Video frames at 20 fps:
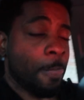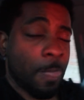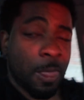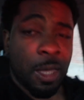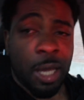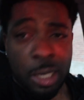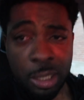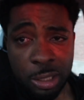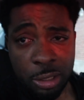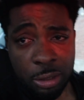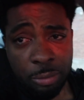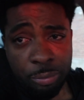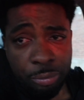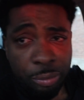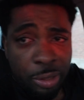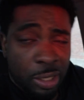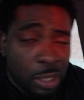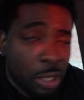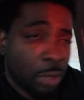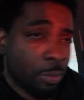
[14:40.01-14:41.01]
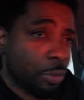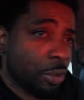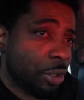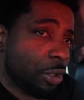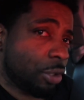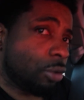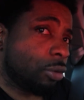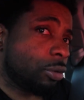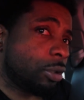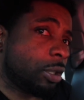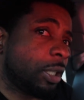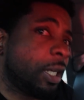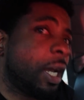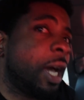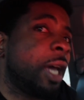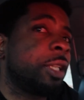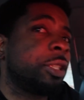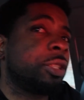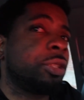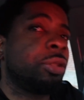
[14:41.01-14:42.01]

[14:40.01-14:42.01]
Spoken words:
y'all are going to break up when she goes to college.